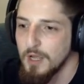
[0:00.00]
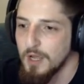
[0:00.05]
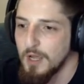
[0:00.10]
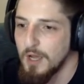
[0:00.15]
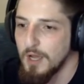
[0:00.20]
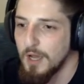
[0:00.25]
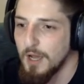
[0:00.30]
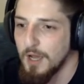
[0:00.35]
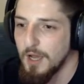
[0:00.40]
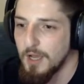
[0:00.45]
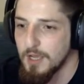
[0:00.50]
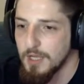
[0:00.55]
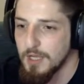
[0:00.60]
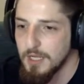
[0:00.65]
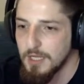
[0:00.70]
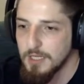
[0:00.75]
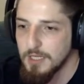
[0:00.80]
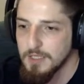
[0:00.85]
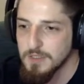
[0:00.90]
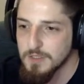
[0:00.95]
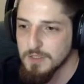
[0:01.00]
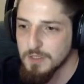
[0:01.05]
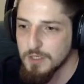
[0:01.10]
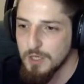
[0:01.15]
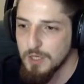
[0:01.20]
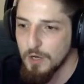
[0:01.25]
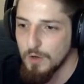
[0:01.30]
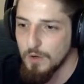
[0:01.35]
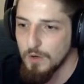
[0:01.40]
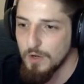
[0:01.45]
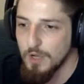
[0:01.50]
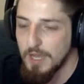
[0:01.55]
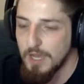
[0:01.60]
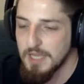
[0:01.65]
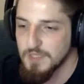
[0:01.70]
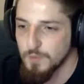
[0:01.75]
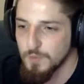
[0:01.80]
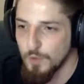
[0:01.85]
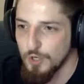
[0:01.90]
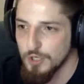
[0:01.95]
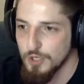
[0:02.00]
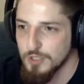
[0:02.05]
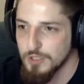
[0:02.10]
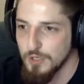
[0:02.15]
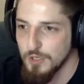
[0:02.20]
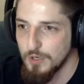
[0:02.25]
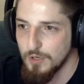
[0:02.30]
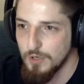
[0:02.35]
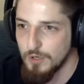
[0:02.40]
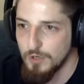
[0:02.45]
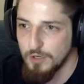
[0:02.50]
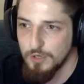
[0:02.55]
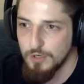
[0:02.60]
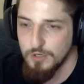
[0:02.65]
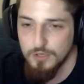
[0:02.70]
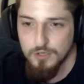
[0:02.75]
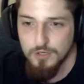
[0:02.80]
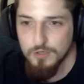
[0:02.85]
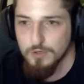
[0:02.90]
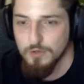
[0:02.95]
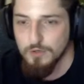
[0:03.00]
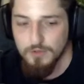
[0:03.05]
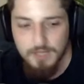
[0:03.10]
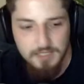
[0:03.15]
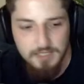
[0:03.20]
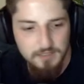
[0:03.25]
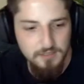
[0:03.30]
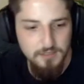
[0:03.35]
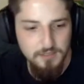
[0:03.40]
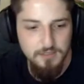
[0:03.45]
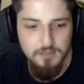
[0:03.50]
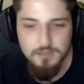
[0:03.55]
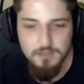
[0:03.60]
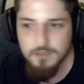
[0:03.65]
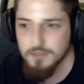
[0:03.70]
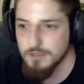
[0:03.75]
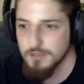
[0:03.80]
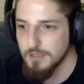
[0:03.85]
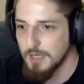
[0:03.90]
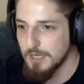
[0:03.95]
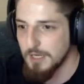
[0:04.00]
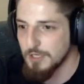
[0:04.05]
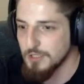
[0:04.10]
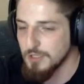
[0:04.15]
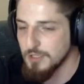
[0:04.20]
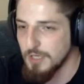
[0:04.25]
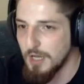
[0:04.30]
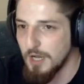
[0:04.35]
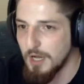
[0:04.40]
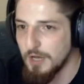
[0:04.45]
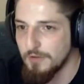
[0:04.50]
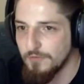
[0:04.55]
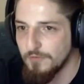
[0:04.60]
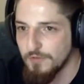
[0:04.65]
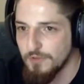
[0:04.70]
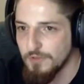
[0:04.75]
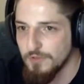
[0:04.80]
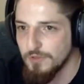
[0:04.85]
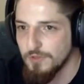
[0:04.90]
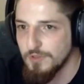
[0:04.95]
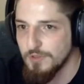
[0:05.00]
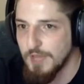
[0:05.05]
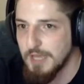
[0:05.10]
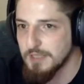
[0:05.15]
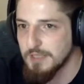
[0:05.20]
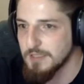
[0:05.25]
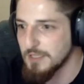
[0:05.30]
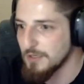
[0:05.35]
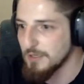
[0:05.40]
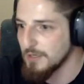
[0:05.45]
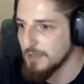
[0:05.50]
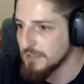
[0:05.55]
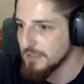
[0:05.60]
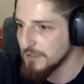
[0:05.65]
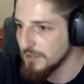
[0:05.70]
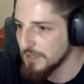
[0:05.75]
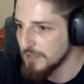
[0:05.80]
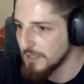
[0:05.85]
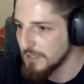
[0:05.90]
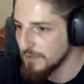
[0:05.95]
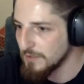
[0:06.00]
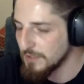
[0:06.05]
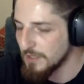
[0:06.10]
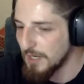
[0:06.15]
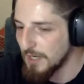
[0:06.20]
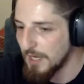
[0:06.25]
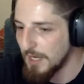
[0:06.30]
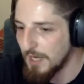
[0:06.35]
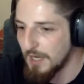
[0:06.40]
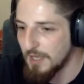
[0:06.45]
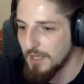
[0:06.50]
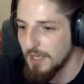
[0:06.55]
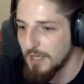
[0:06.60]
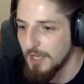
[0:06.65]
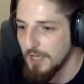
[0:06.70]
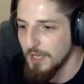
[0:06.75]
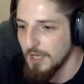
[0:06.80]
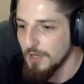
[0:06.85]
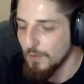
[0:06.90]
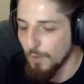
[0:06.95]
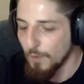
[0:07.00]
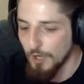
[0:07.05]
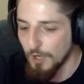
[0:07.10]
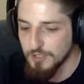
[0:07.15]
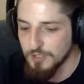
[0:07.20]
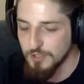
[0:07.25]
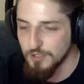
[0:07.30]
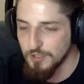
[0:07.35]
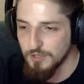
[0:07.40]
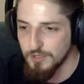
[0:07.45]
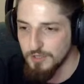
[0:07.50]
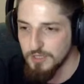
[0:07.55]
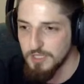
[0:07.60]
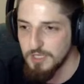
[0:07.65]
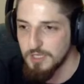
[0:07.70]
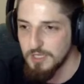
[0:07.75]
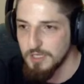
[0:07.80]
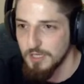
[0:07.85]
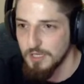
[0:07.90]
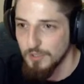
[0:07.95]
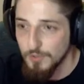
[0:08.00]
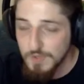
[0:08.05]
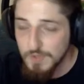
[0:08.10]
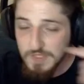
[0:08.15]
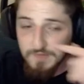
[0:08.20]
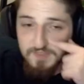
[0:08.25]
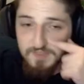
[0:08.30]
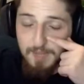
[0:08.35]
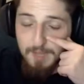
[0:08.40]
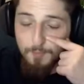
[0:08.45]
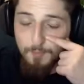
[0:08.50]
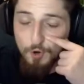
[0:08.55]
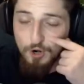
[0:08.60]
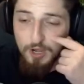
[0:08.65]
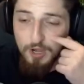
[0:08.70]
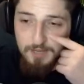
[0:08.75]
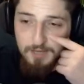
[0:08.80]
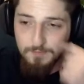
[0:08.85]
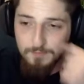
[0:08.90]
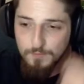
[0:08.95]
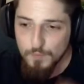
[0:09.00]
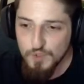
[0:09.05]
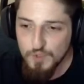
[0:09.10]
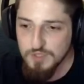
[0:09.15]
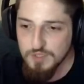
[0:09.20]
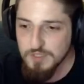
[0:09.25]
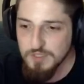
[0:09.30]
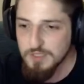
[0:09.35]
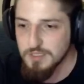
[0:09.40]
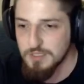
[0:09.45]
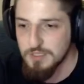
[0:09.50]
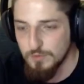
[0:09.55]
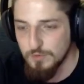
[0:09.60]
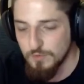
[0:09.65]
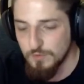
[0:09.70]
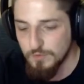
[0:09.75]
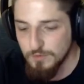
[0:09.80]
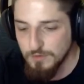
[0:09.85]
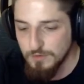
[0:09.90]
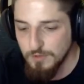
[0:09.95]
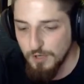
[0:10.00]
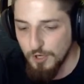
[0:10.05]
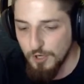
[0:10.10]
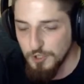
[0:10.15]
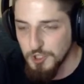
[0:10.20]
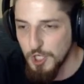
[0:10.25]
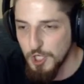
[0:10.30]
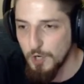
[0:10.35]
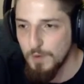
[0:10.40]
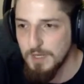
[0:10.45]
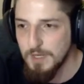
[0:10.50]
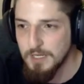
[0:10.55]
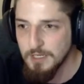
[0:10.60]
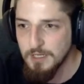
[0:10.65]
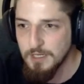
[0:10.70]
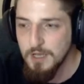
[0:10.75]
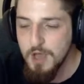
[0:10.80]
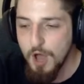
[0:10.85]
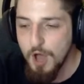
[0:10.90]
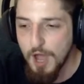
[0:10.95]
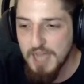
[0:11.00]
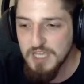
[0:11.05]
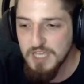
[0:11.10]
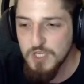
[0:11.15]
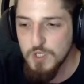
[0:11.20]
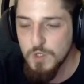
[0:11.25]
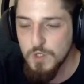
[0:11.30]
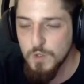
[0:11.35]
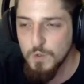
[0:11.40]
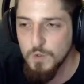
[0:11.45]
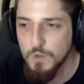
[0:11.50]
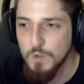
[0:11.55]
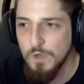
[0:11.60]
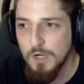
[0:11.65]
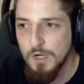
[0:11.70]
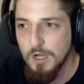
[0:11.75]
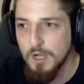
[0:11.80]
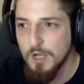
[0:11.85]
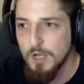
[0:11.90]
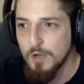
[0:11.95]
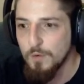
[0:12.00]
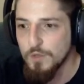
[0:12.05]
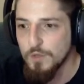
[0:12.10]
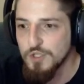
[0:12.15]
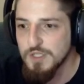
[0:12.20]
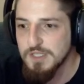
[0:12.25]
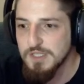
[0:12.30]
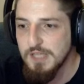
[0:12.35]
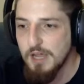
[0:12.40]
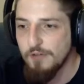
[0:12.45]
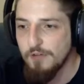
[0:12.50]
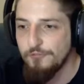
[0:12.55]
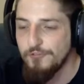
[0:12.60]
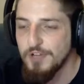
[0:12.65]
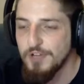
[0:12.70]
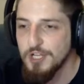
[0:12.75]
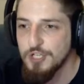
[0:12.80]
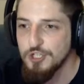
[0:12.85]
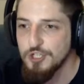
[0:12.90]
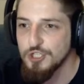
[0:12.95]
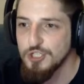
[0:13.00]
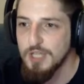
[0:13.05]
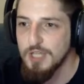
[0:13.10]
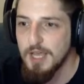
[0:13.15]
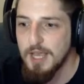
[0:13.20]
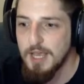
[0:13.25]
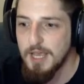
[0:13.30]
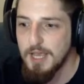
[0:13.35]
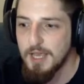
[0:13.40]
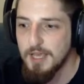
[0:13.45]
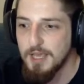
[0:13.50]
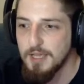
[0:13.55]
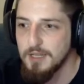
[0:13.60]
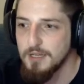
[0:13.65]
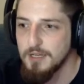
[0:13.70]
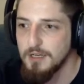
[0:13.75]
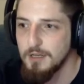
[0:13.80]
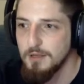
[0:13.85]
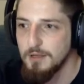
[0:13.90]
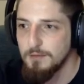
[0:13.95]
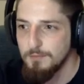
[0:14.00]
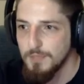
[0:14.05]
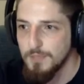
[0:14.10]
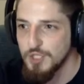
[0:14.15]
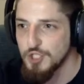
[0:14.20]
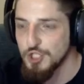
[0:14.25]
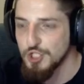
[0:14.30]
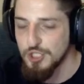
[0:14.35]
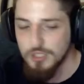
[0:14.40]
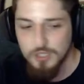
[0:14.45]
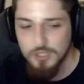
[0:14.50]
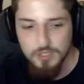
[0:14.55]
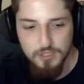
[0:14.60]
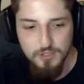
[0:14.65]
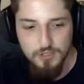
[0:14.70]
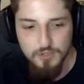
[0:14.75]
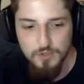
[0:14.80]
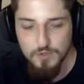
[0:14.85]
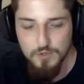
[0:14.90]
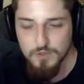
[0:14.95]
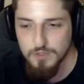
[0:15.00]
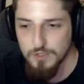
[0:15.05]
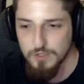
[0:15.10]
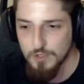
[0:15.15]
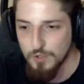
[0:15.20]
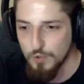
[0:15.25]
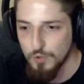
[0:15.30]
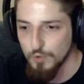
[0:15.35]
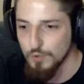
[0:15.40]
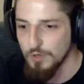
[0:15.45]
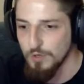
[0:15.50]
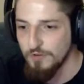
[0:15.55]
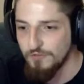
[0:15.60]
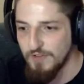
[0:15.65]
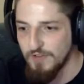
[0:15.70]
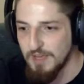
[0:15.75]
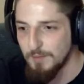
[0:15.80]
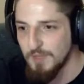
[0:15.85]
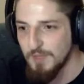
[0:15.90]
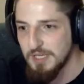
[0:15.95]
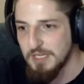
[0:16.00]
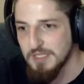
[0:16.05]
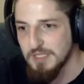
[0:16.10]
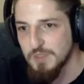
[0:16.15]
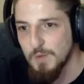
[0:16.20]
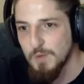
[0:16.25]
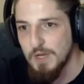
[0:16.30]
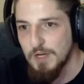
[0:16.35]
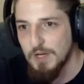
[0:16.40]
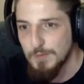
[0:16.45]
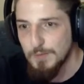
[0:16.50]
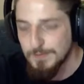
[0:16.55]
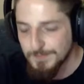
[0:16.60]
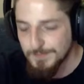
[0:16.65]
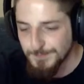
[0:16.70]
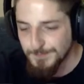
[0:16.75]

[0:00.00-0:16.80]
has worked on. Oh, that's actually art for that series, not that one. Worked on the Elusive Samurai, which is still ongoing. Haikyuu, which is now finished, and Mission Yozakura Family as well.